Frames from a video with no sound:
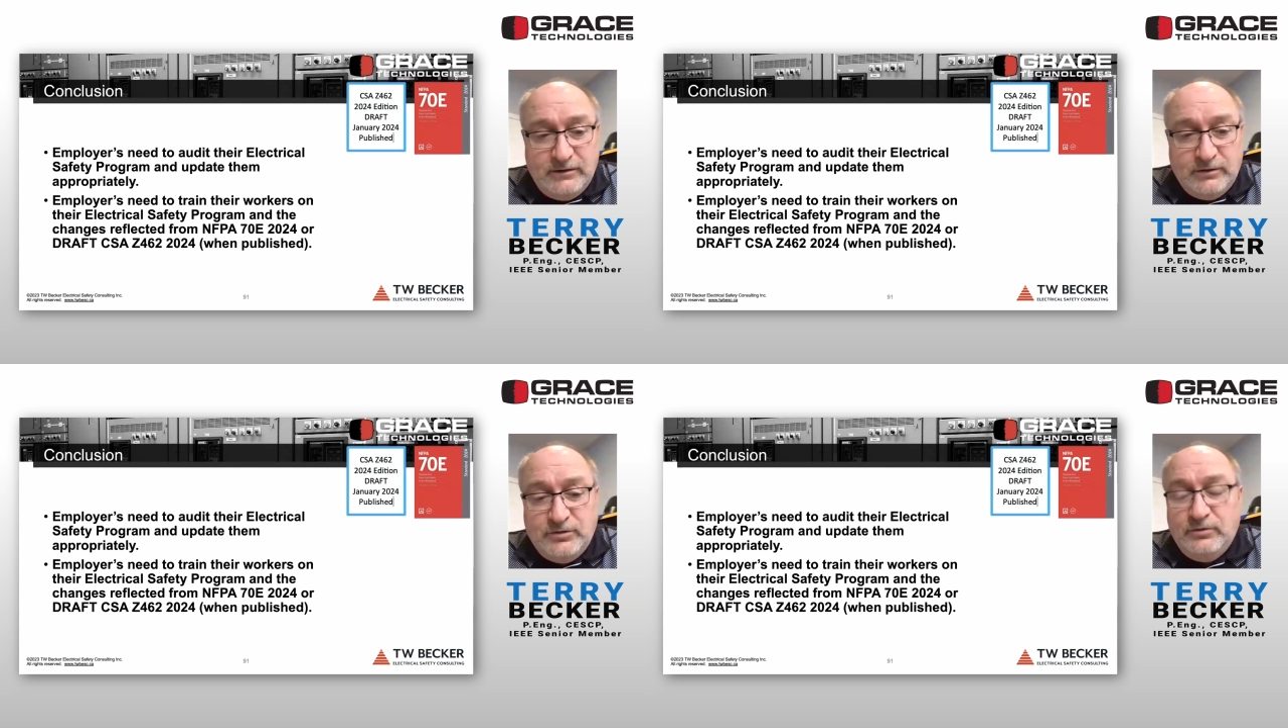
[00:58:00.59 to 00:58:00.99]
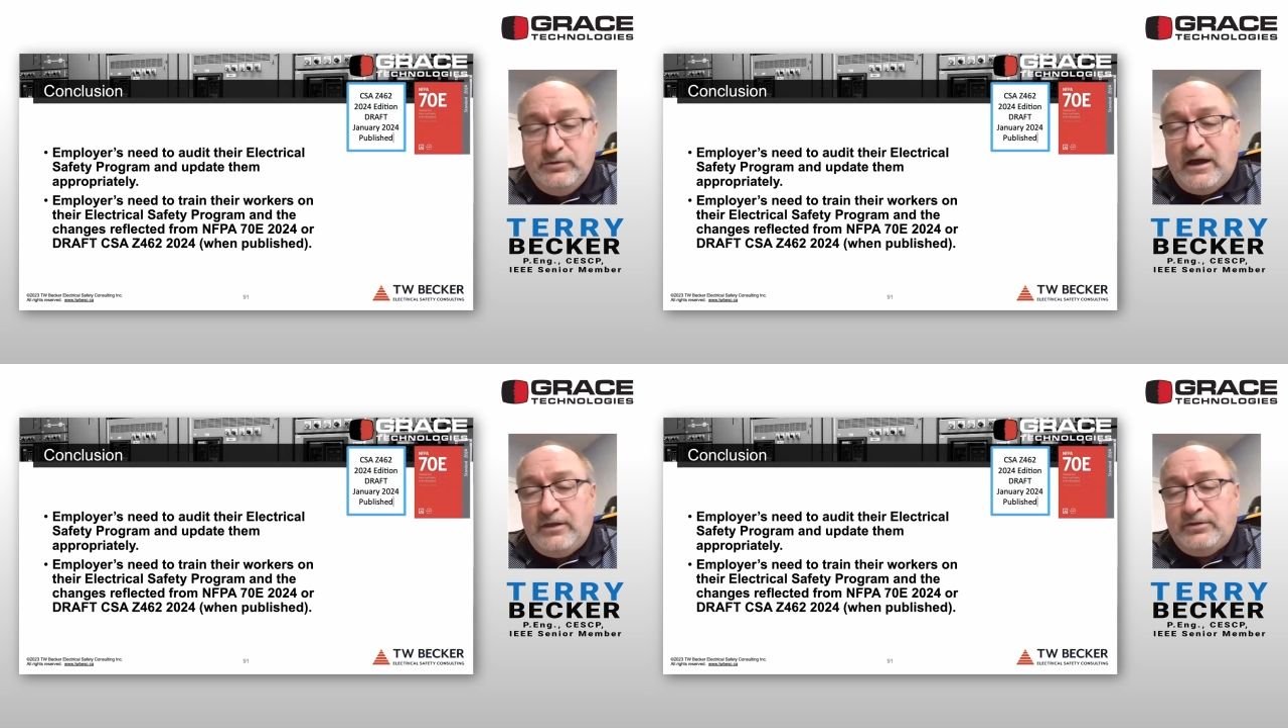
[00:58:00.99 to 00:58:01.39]
You
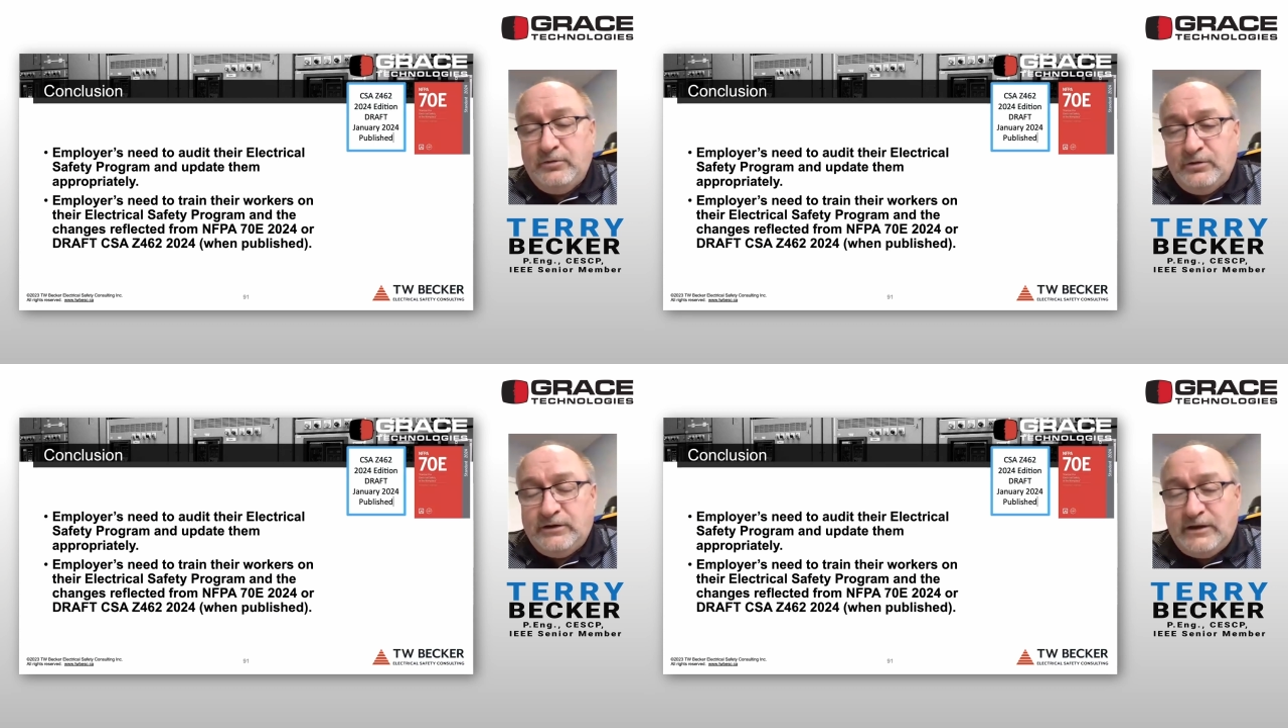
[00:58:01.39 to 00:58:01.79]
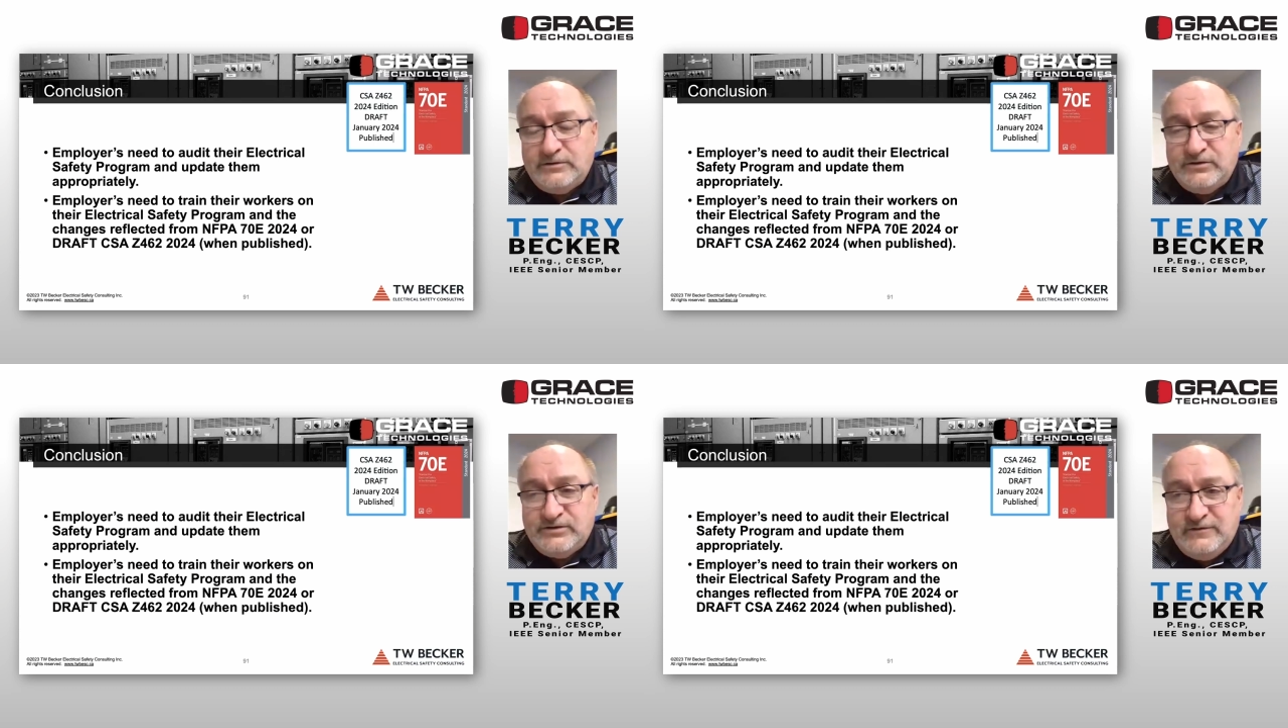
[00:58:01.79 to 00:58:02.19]
do that through an
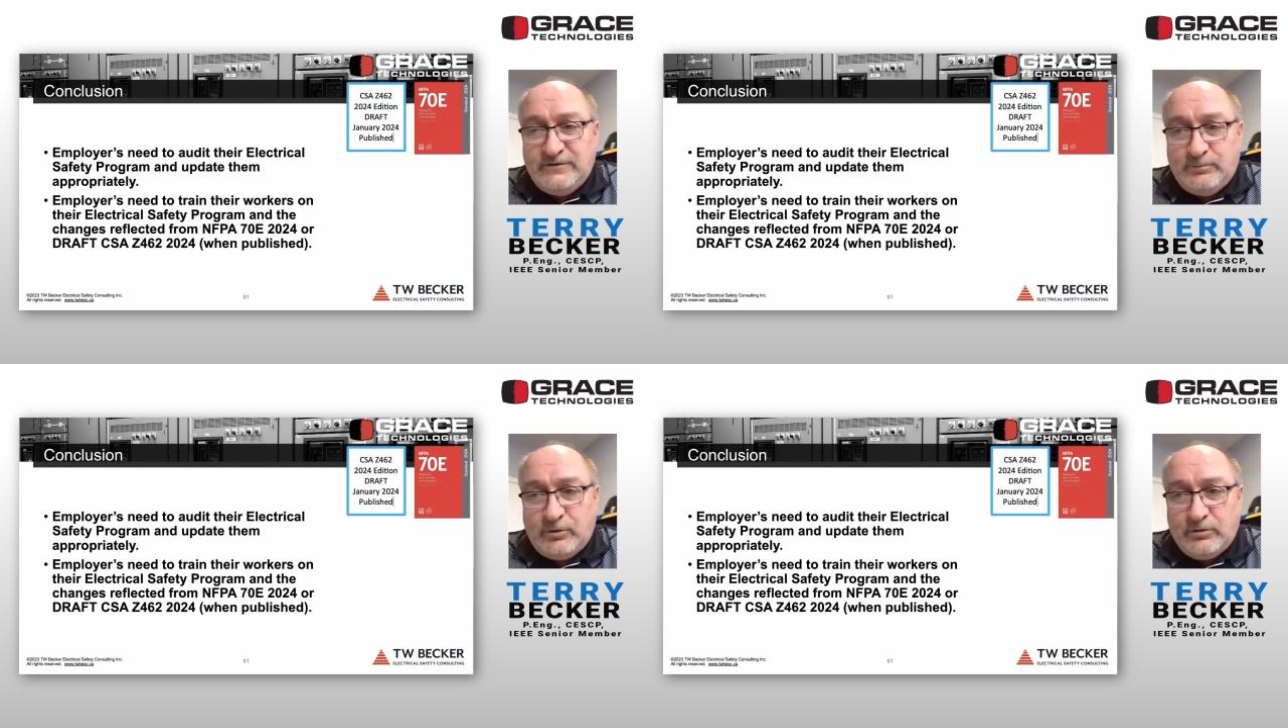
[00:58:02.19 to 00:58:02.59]
electrical safety